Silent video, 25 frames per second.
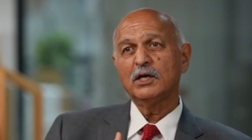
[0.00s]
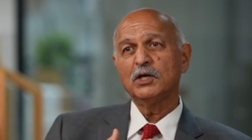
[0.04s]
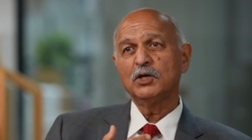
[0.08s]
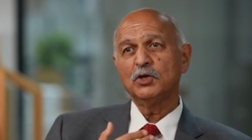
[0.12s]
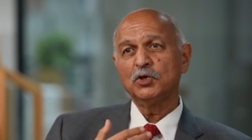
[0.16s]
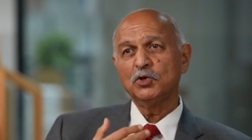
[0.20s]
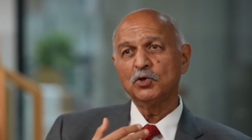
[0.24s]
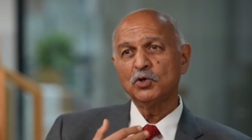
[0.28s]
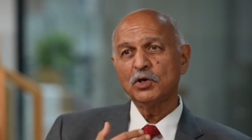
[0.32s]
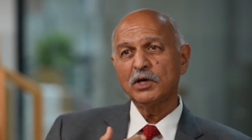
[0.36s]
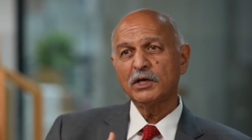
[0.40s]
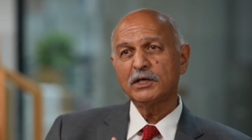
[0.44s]

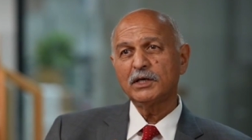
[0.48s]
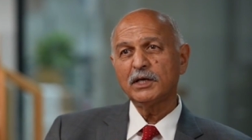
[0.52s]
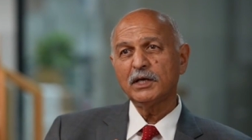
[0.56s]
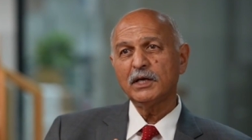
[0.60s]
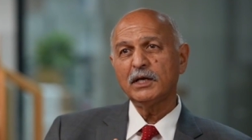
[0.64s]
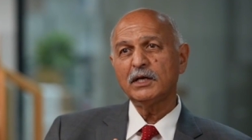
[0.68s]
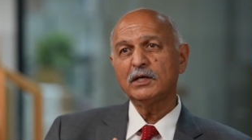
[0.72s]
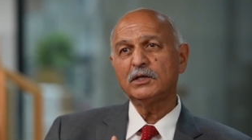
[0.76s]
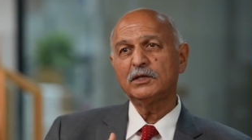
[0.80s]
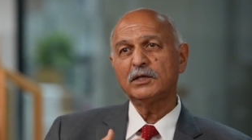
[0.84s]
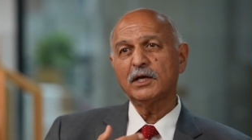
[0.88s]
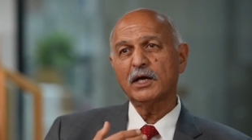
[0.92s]

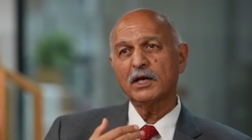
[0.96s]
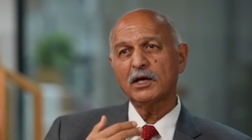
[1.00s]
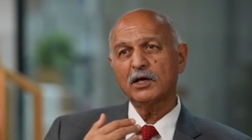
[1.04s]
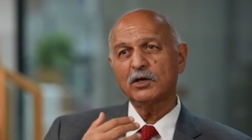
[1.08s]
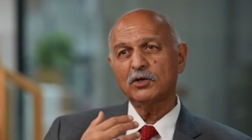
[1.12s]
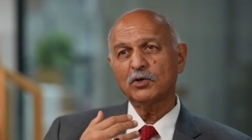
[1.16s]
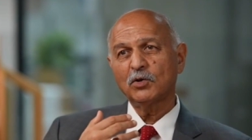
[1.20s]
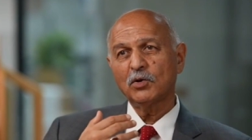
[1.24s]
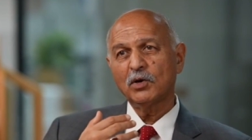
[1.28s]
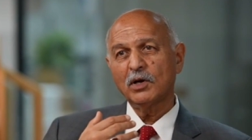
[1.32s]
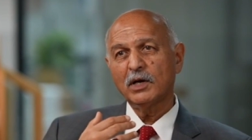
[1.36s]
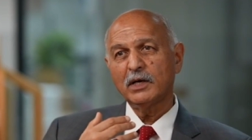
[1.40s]
unity,
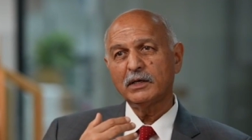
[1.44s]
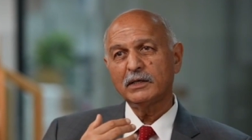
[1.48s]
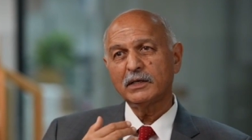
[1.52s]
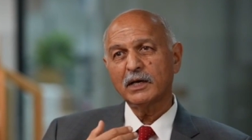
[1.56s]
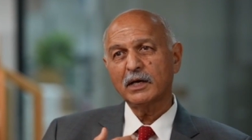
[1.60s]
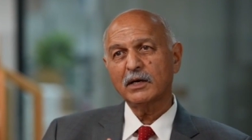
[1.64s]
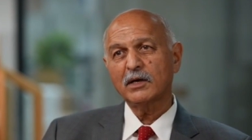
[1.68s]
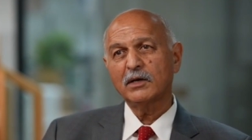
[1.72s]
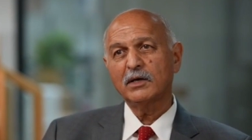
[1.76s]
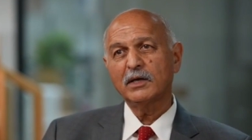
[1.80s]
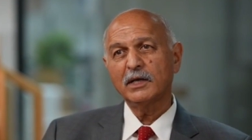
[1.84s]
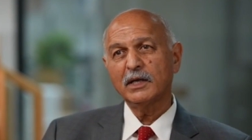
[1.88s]
territorial
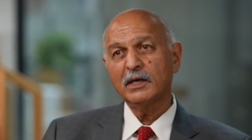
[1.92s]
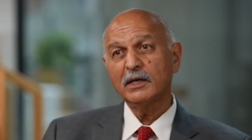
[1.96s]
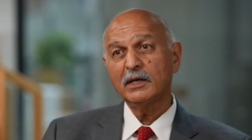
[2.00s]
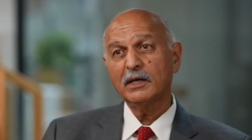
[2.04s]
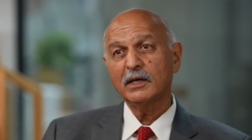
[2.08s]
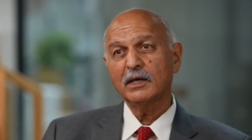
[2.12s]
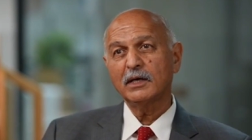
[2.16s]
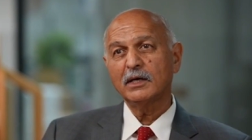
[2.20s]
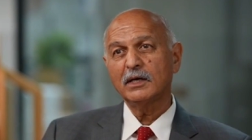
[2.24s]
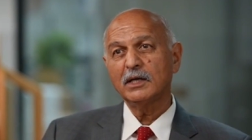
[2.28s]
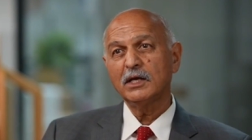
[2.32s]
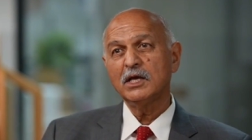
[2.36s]
integrity, and
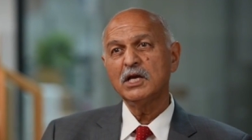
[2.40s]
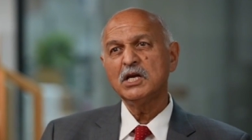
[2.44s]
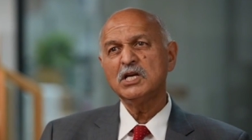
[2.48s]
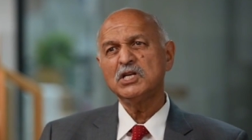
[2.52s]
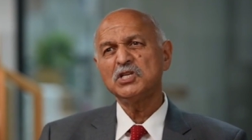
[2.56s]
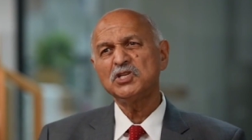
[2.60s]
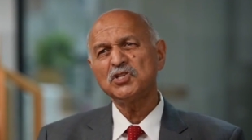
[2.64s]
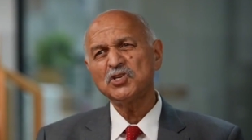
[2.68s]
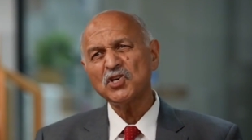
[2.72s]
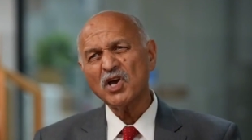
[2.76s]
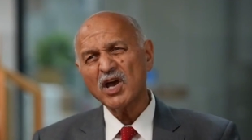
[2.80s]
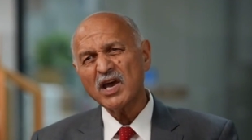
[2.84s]
dignity,
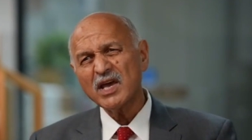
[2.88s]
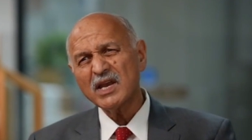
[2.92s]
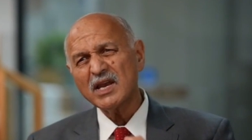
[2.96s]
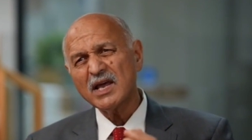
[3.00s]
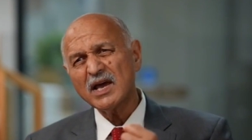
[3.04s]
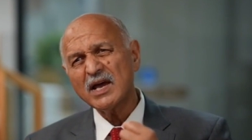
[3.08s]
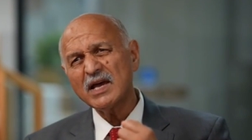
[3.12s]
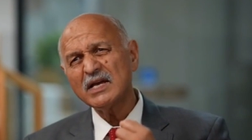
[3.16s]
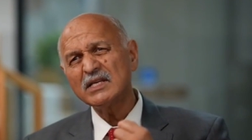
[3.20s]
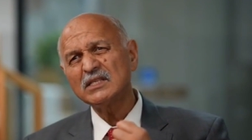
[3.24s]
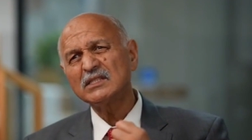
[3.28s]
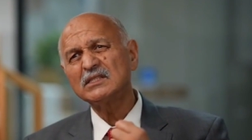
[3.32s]

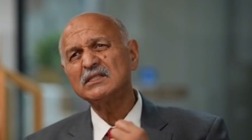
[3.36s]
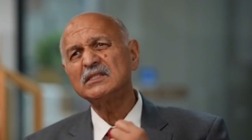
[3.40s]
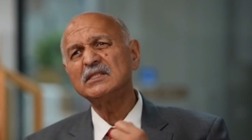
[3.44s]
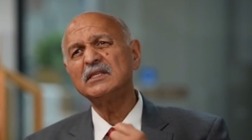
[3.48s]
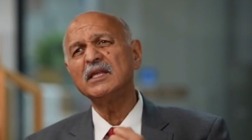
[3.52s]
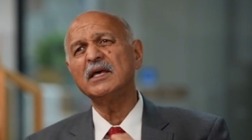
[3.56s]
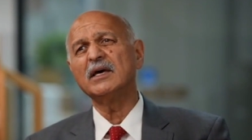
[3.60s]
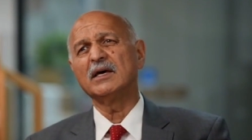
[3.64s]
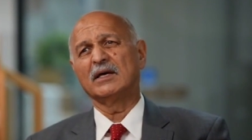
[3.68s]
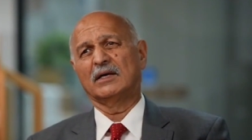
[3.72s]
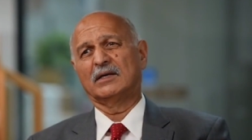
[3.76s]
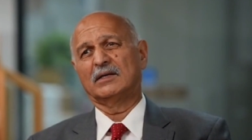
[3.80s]
China is
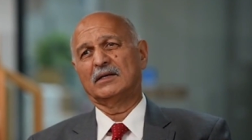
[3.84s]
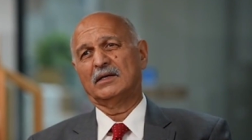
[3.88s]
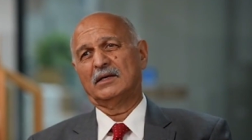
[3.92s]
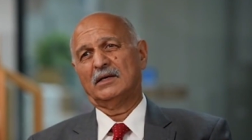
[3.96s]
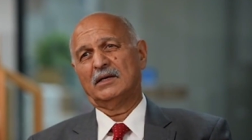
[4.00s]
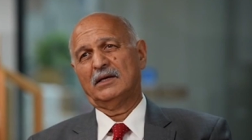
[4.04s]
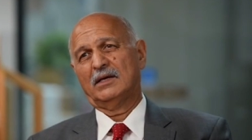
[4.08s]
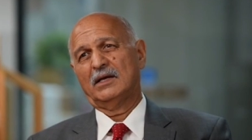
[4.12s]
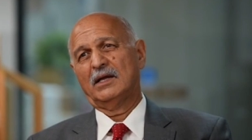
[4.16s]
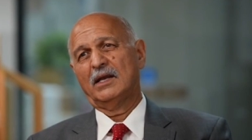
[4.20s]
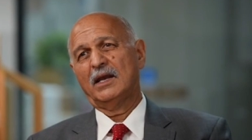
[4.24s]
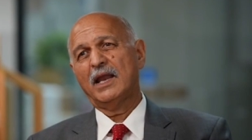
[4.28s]
there
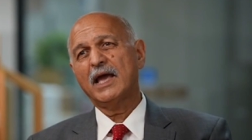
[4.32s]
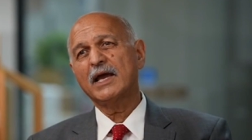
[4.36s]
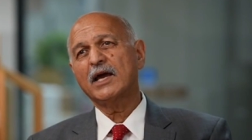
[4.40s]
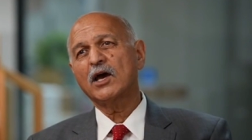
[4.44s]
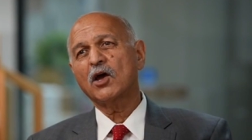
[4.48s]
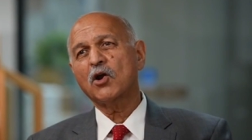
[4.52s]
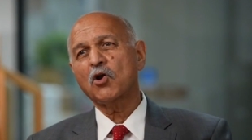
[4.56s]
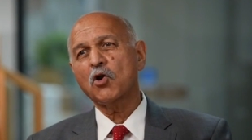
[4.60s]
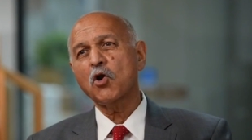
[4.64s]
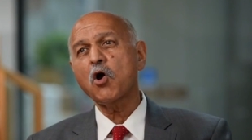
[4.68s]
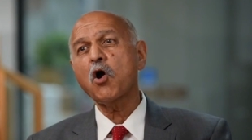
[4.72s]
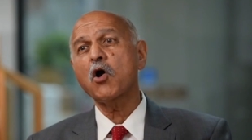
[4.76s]
like
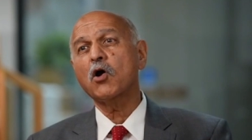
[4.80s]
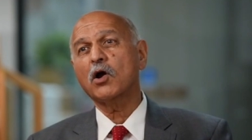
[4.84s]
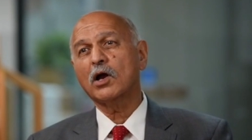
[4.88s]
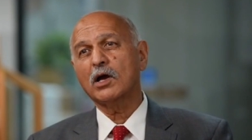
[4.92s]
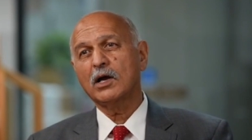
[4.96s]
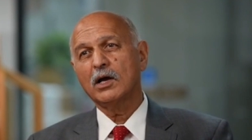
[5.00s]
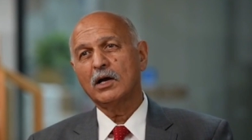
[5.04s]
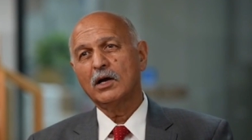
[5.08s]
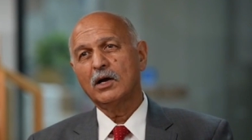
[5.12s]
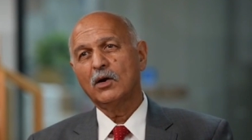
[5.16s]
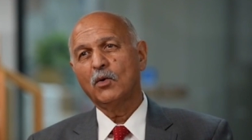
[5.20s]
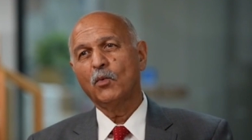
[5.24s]
a
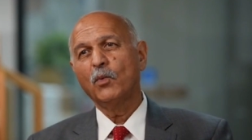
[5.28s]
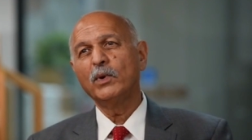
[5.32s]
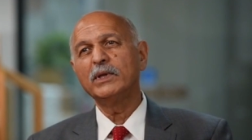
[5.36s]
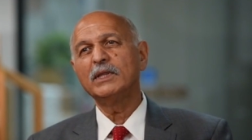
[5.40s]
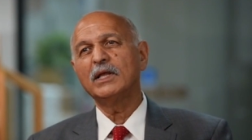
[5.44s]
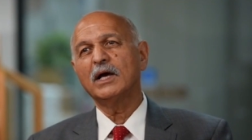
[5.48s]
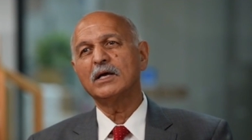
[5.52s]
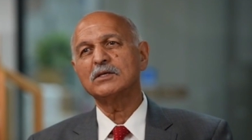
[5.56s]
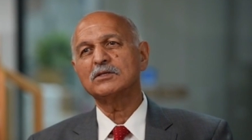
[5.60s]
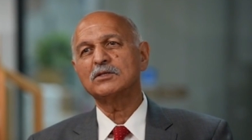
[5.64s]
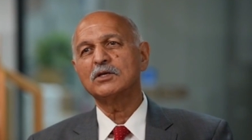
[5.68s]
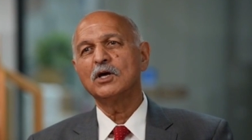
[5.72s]
rock with
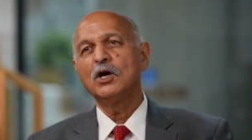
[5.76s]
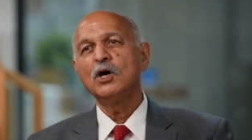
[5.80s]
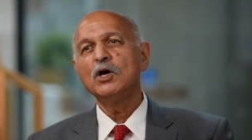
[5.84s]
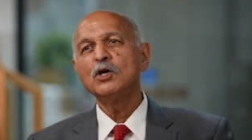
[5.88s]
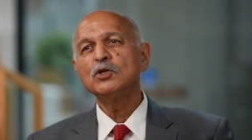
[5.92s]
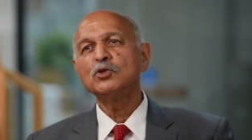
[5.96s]
us.